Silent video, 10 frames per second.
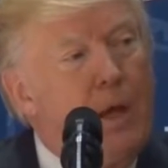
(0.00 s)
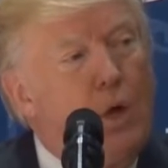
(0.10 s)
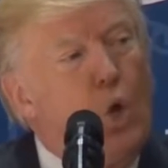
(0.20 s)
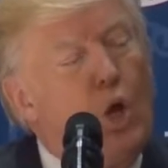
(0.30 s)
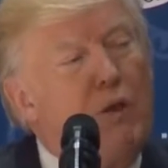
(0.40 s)

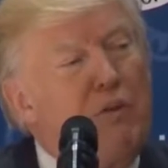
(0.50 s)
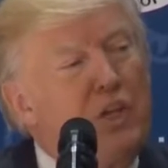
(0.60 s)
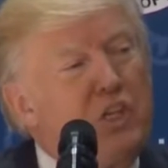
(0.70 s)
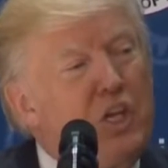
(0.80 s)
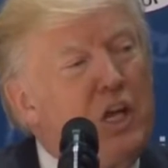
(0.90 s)
All of
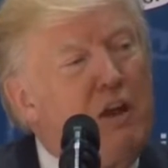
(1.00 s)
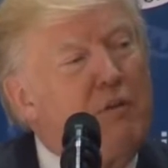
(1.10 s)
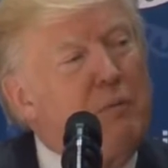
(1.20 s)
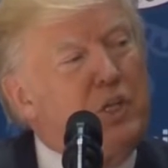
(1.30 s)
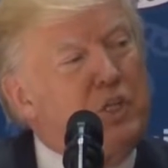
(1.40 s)
us in
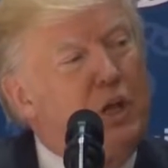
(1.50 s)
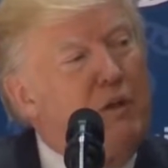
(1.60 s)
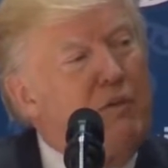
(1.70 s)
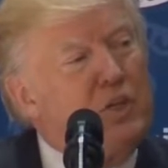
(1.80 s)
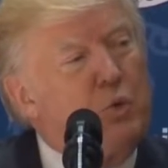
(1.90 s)
government
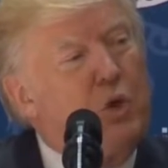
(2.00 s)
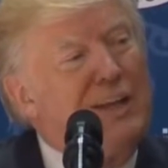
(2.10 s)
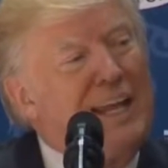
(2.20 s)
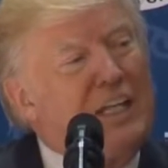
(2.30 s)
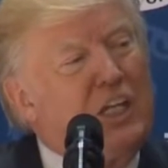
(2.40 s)
service were
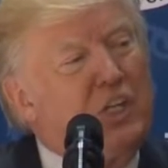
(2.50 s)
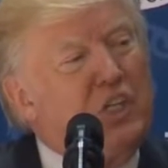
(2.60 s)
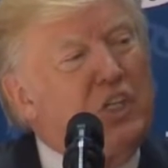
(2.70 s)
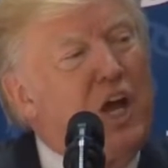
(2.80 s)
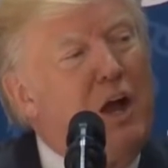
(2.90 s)
elected
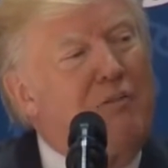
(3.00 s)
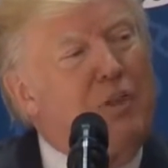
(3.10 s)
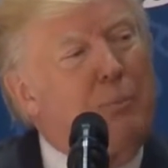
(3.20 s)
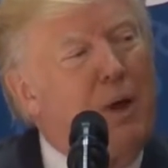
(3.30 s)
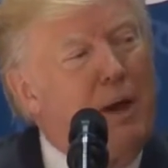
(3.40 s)
to solve
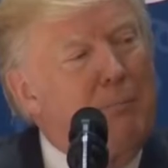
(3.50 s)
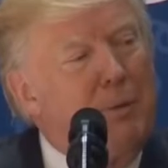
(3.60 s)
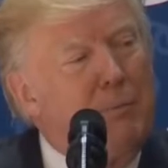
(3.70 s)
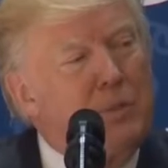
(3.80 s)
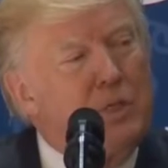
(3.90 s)
the
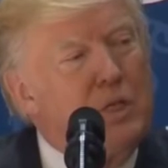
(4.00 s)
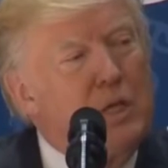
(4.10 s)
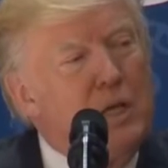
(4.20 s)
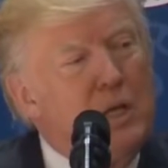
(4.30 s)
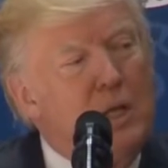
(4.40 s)
problems
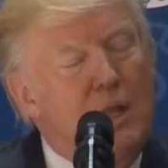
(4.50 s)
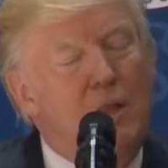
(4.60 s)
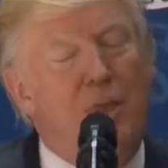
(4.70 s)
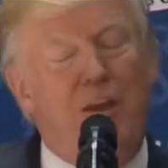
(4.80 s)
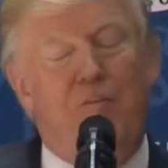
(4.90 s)

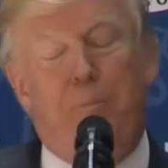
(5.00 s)
that have